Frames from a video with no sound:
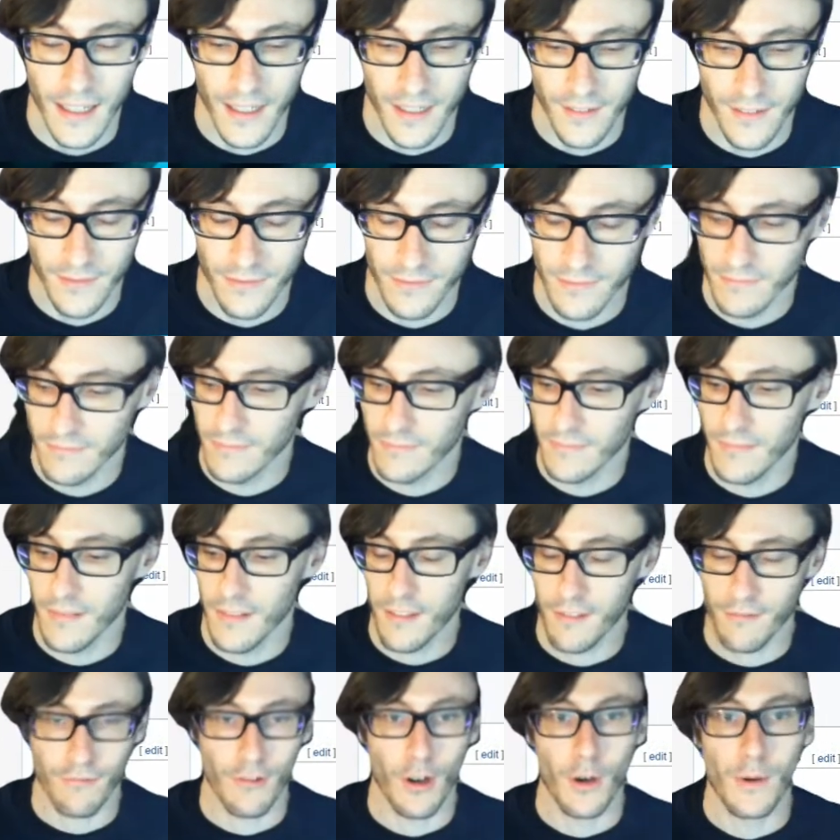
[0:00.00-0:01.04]
of
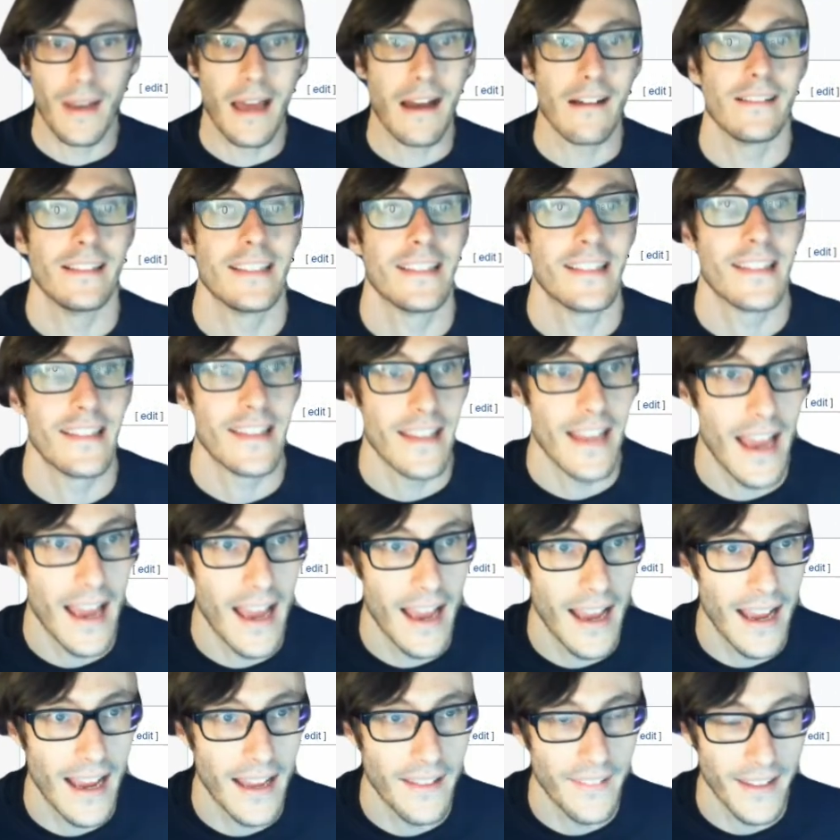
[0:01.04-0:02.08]
thrown out into the
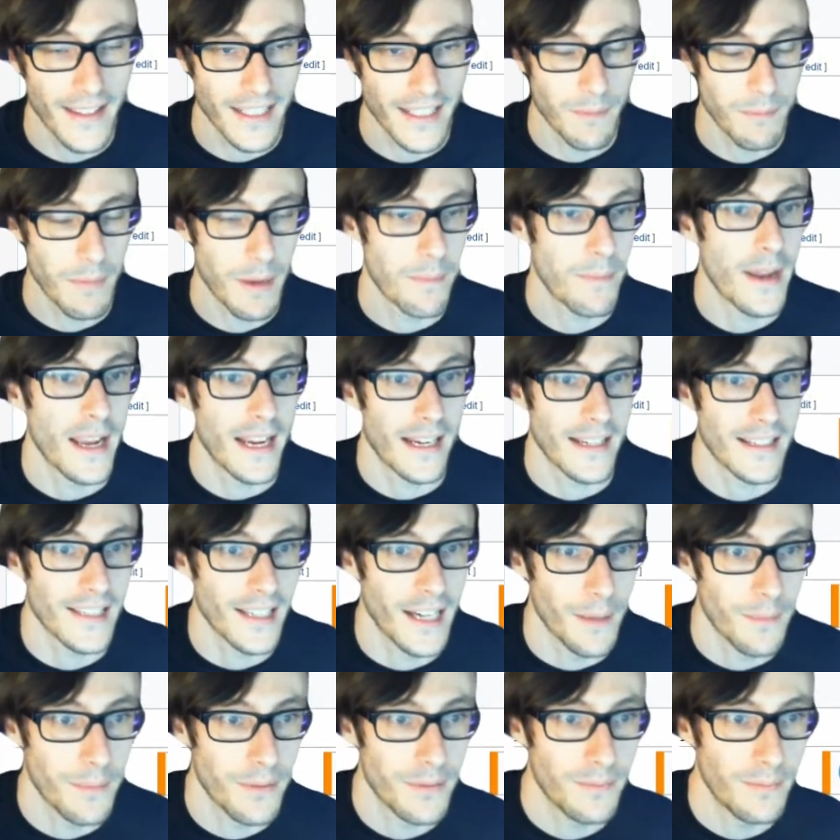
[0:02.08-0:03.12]
air, and they can be picked
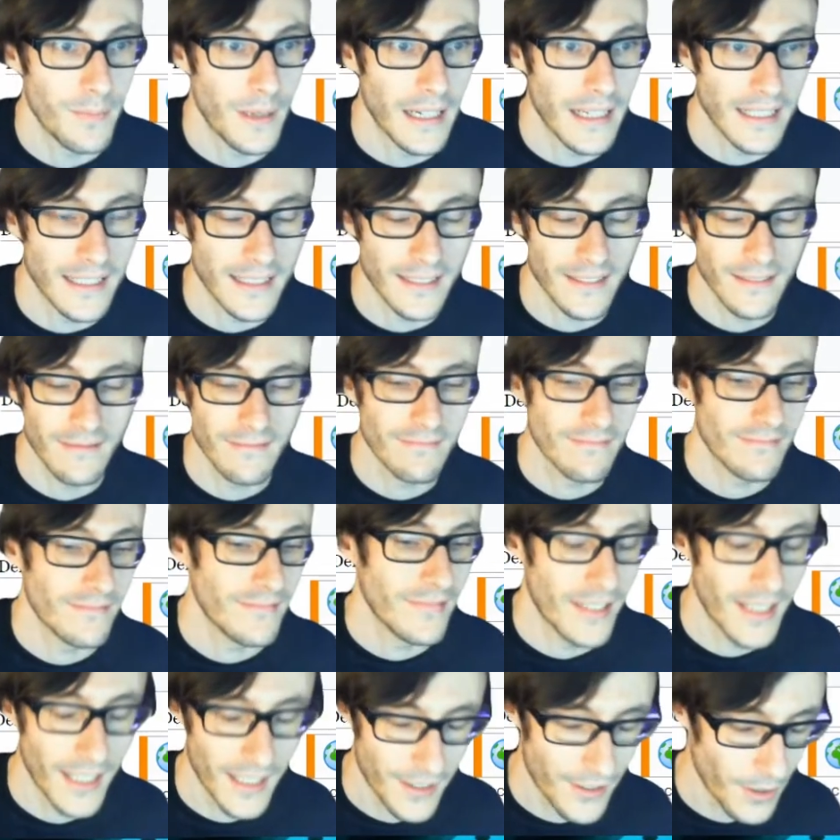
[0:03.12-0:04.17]
up by
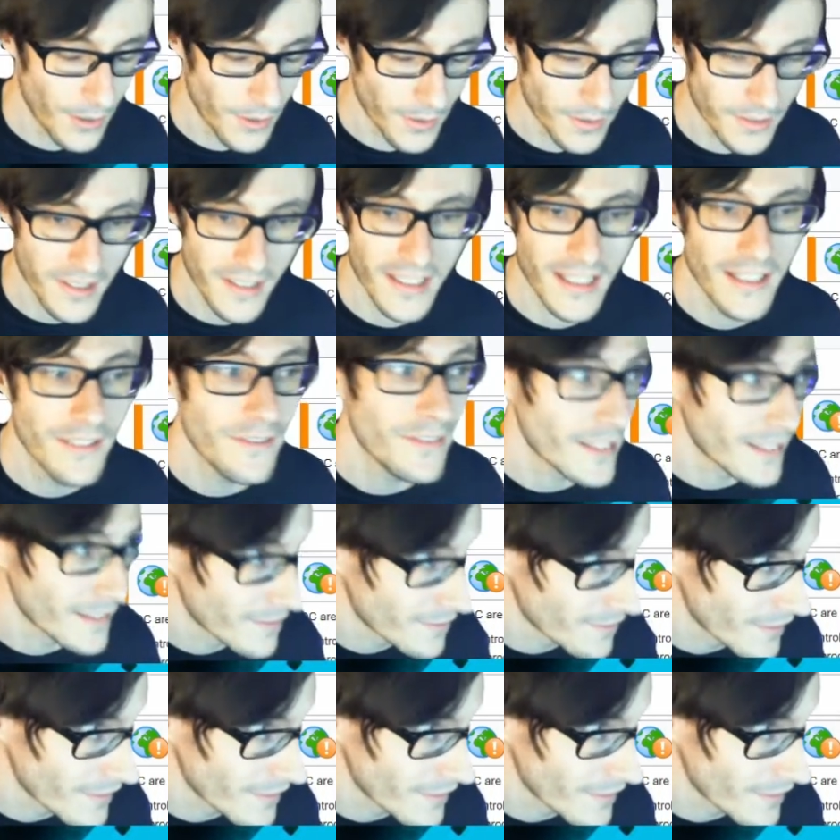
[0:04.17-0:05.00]
a dog sniffing, for